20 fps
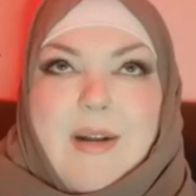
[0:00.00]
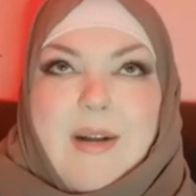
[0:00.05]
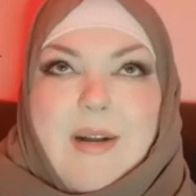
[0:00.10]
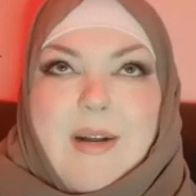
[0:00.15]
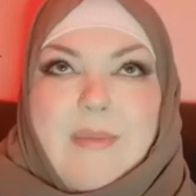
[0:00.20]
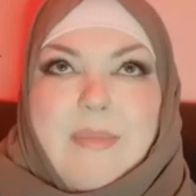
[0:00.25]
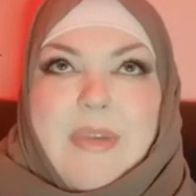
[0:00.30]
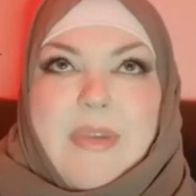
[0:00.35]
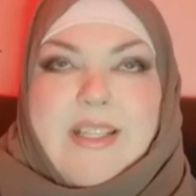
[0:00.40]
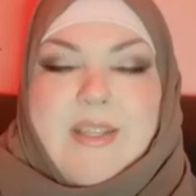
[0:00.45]

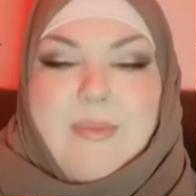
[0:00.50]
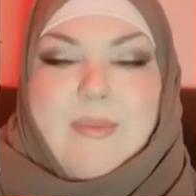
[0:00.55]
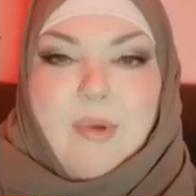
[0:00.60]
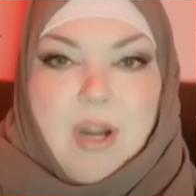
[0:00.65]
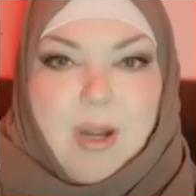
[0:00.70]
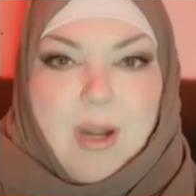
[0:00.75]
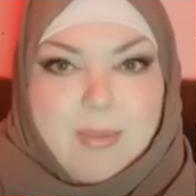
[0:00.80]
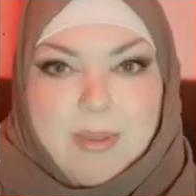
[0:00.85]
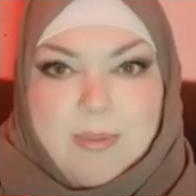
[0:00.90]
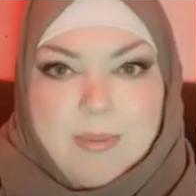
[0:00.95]
Um, it's a
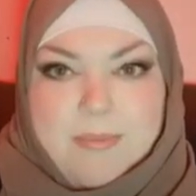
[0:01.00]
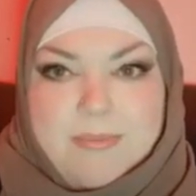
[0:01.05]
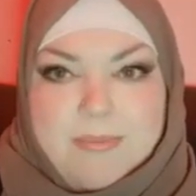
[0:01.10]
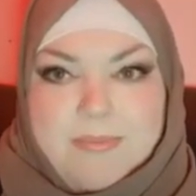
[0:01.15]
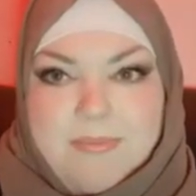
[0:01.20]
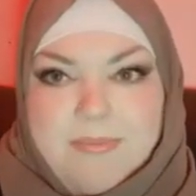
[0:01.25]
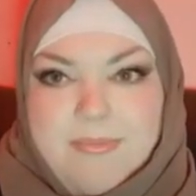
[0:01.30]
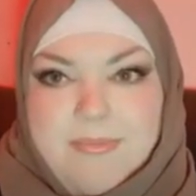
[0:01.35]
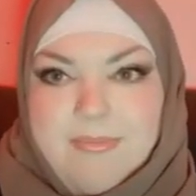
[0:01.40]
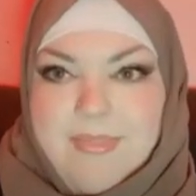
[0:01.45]
problem.
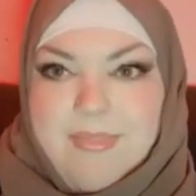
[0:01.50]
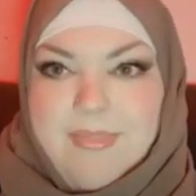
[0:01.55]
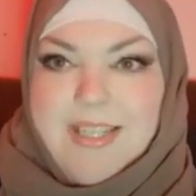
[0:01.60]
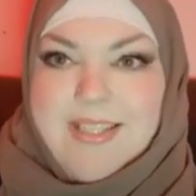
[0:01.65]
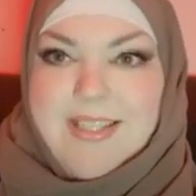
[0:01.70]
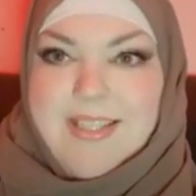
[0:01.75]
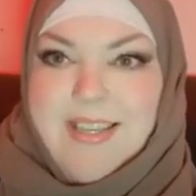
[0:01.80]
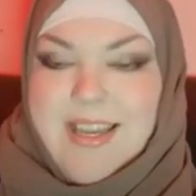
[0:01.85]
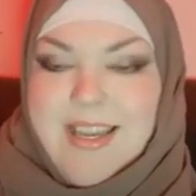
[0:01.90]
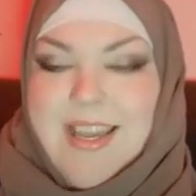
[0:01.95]

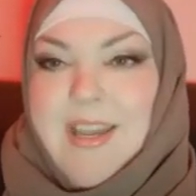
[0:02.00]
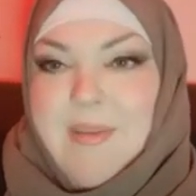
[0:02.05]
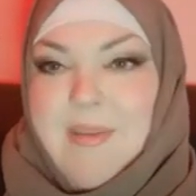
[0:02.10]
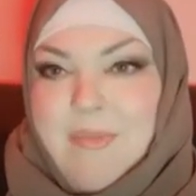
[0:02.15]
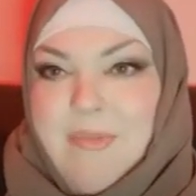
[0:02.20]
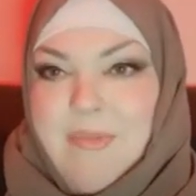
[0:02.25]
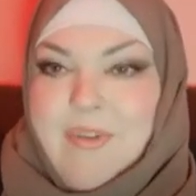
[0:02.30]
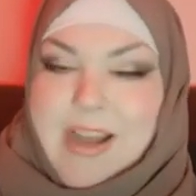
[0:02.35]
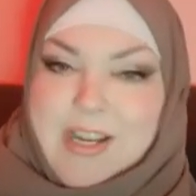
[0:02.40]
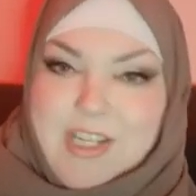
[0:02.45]
It's him
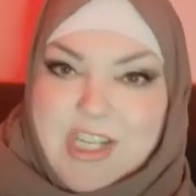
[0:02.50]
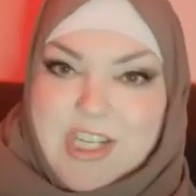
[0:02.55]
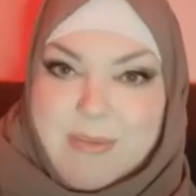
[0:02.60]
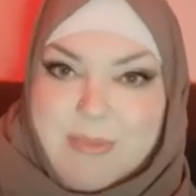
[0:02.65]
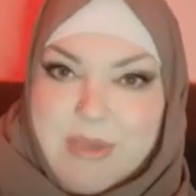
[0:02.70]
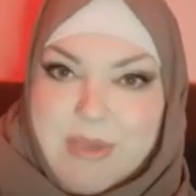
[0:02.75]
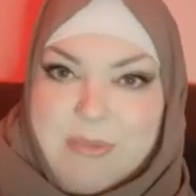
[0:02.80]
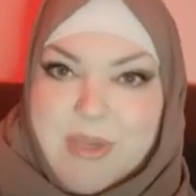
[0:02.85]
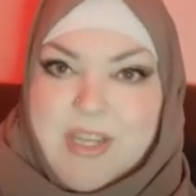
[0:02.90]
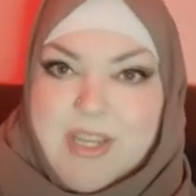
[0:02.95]
fat
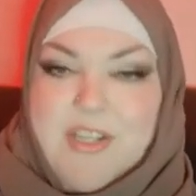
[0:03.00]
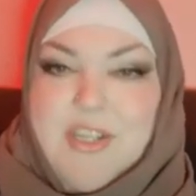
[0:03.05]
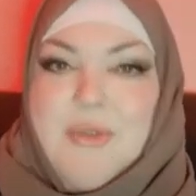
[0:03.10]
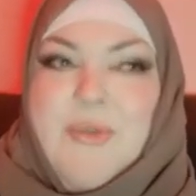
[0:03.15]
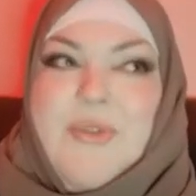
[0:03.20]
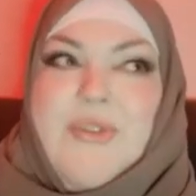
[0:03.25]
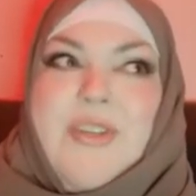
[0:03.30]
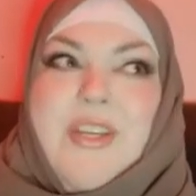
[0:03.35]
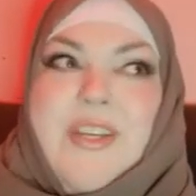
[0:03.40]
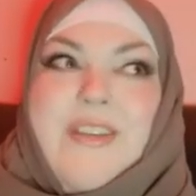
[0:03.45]
shaming me. Do you
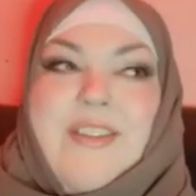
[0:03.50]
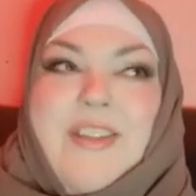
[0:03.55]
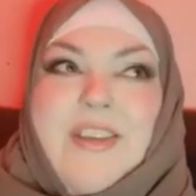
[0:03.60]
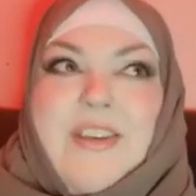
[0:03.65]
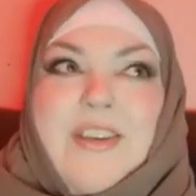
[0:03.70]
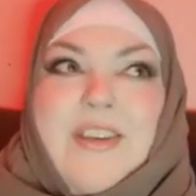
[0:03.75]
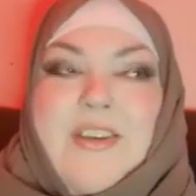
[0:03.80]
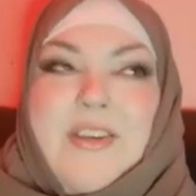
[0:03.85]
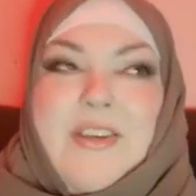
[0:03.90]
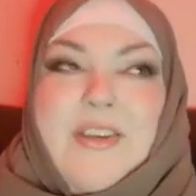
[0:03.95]
see
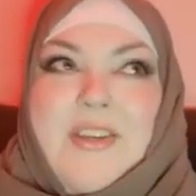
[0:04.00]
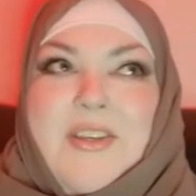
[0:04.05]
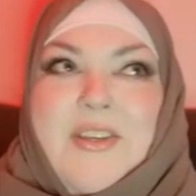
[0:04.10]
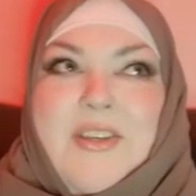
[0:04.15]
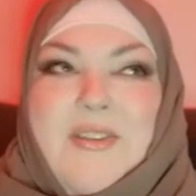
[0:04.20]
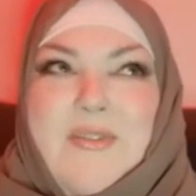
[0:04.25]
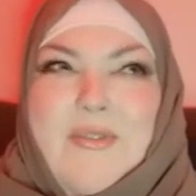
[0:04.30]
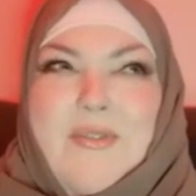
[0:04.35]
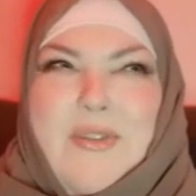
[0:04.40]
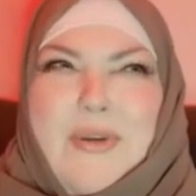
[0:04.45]
the
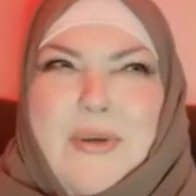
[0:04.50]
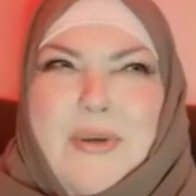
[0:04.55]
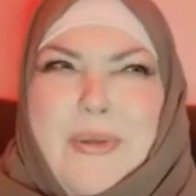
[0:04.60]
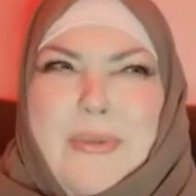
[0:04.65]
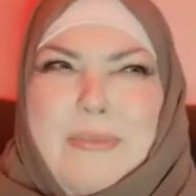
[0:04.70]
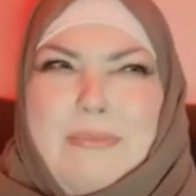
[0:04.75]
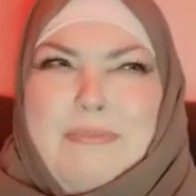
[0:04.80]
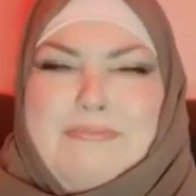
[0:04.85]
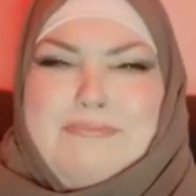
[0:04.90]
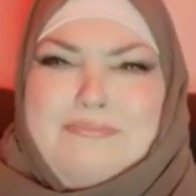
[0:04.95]

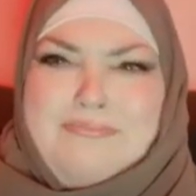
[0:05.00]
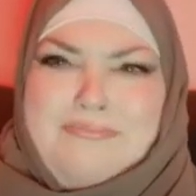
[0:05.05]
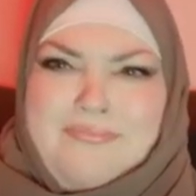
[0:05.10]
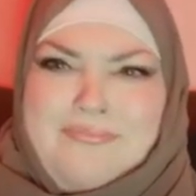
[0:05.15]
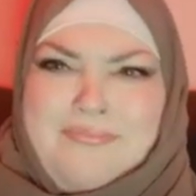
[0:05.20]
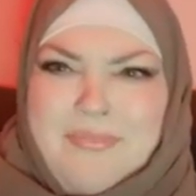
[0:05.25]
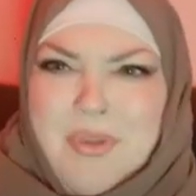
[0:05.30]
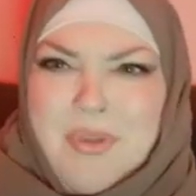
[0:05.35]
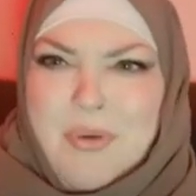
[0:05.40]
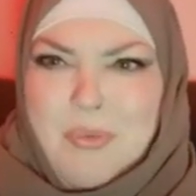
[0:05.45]
the
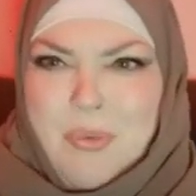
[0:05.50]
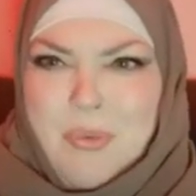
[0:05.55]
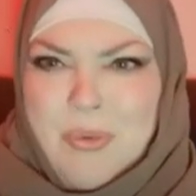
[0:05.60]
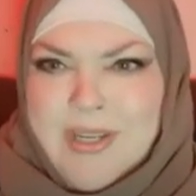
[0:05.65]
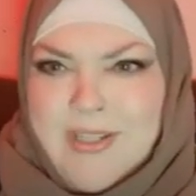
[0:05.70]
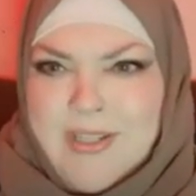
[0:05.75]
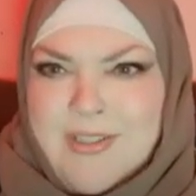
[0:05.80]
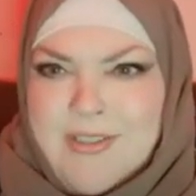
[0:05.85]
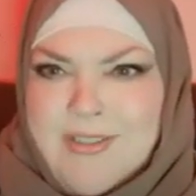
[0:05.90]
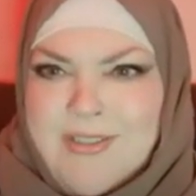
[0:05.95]
the
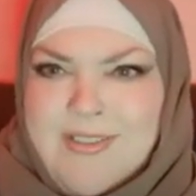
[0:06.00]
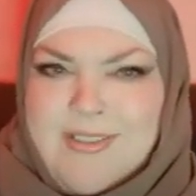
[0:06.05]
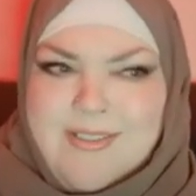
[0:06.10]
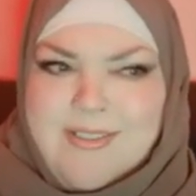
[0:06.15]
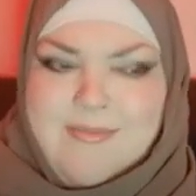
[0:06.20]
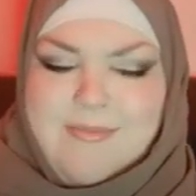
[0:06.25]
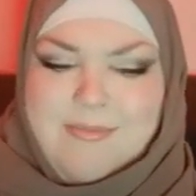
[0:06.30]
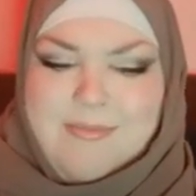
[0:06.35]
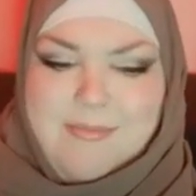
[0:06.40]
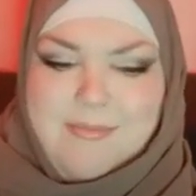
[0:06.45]
weird
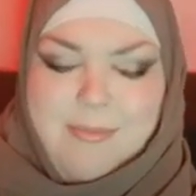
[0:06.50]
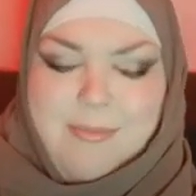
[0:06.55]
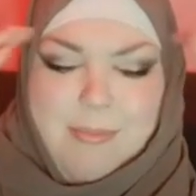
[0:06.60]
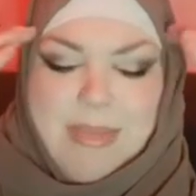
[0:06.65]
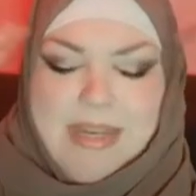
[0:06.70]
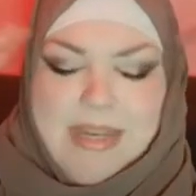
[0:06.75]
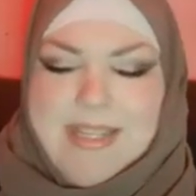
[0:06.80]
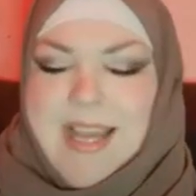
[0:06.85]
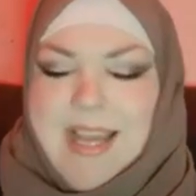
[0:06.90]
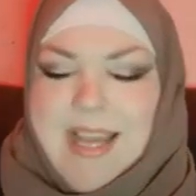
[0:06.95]

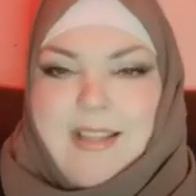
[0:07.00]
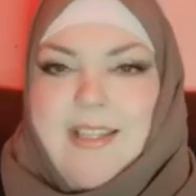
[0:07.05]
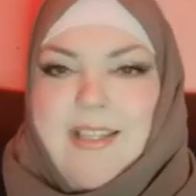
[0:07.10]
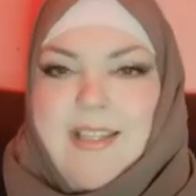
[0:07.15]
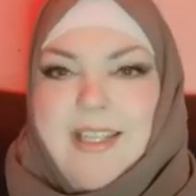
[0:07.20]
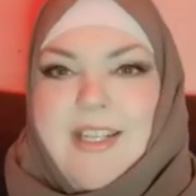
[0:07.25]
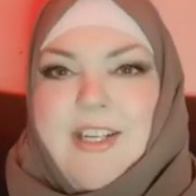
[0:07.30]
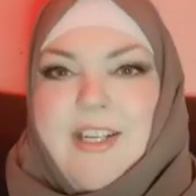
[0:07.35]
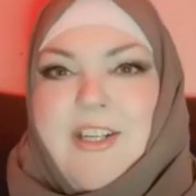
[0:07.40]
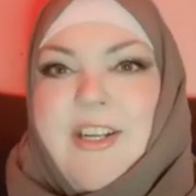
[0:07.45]

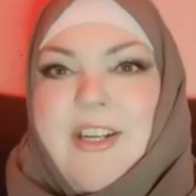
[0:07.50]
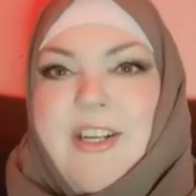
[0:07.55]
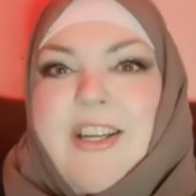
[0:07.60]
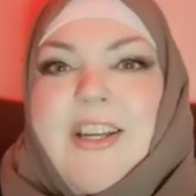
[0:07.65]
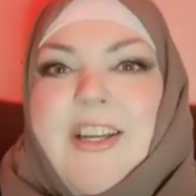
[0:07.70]
mentality here?